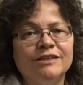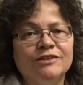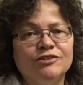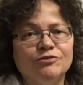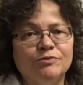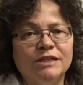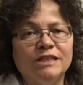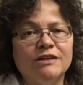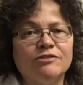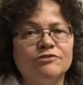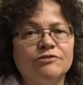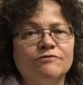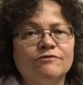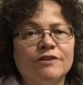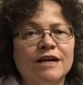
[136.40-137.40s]
you'll be
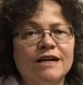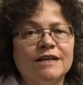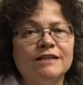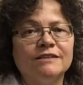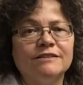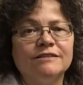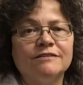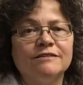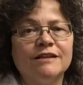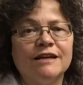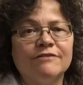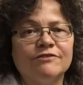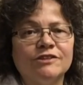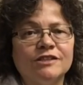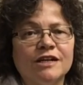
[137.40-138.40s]
notified
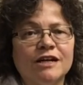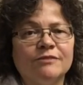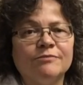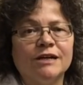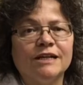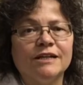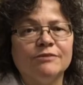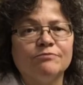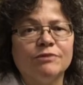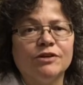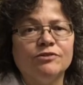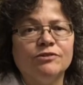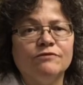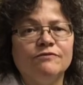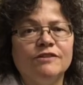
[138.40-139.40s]
every time I
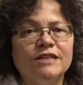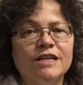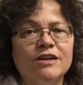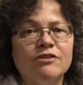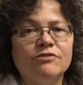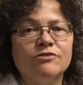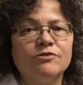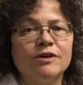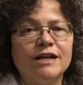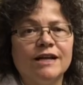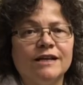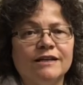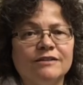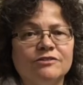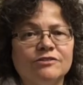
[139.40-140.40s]
upload a video
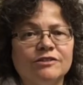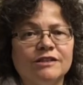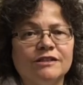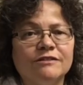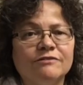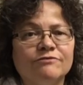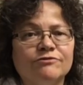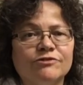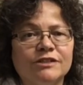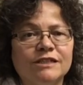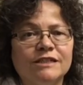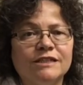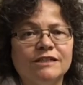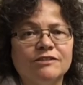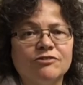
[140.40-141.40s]
and you'll get
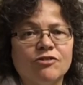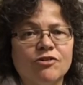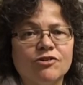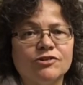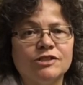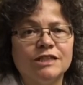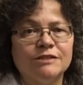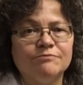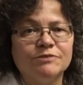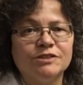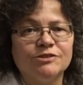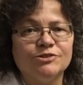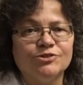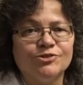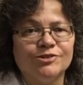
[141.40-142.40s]
free guitar tips
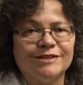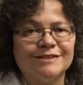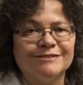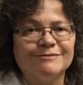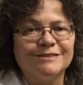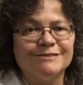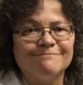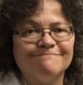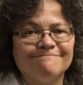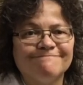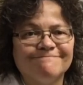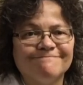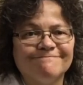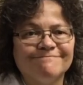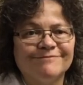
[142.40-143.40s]
and tricks.
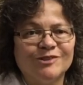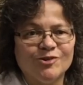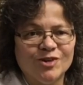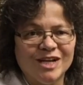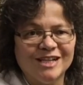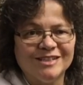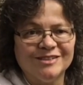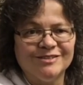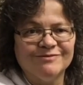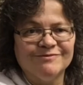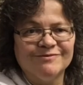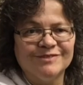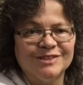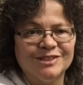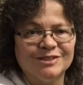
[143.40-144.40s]
Go ahead,
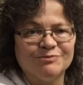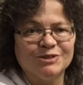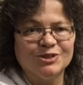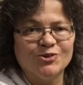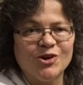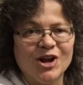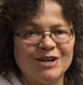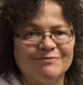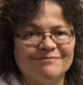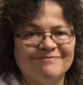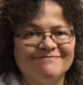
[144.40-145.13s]
subscribe.